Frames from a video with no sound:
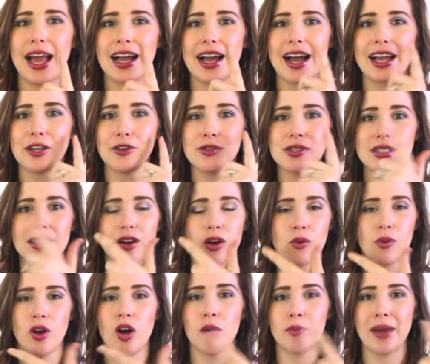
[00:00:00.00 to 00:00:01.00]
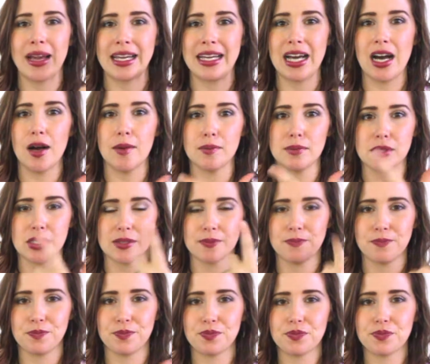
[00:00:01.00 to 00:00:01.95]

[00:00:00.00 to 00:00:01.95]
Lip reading: I use it around my gums.